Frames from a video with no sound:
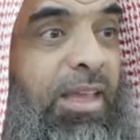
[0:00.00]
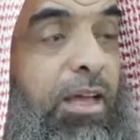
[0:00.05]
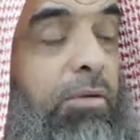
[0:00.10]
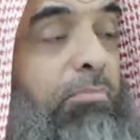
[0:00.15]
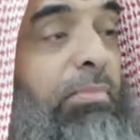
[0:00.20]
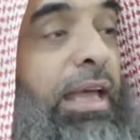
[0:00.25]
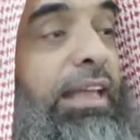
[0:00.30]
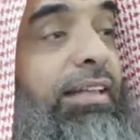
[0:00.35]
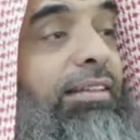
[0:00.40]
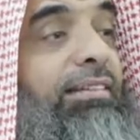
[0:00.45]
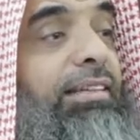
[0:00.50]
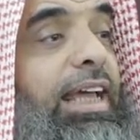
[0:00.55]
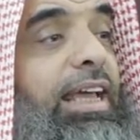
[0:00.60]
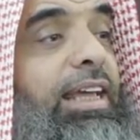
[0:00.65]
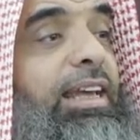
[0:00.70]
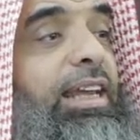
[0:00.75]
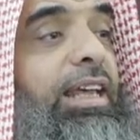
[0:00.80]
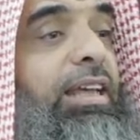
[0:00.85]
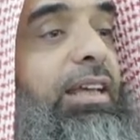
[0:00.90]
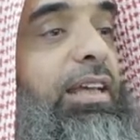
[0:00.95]

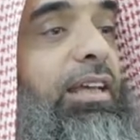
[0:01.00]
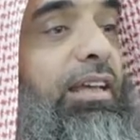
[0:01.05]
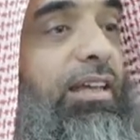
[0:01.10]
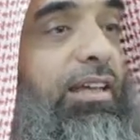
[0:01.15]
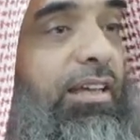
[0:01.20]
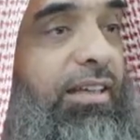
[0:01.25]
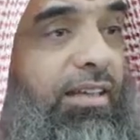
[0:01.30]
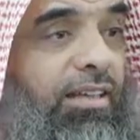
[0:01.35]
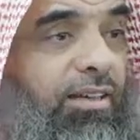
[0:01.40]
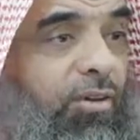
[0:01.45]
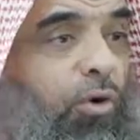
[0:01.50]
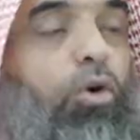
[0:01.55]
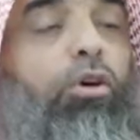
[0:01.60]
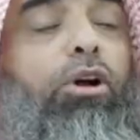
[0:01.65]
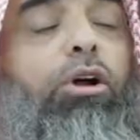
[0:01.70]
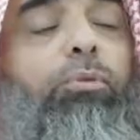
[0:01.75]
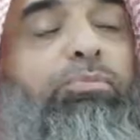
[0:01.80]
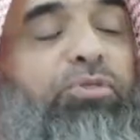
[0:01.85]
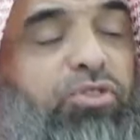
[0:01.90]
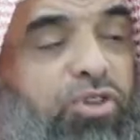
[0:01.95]
Maintaining or
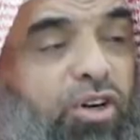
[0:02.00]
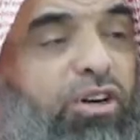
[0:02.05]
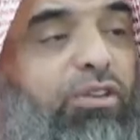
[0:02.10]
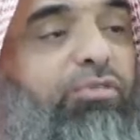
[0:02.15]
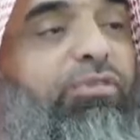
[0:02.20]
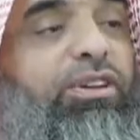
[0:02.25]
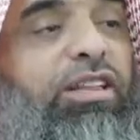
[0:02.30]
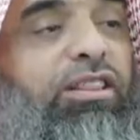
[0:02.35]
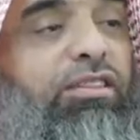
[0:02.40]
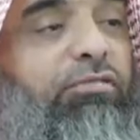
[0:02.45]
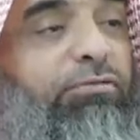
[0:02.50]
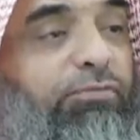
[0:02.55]
observing the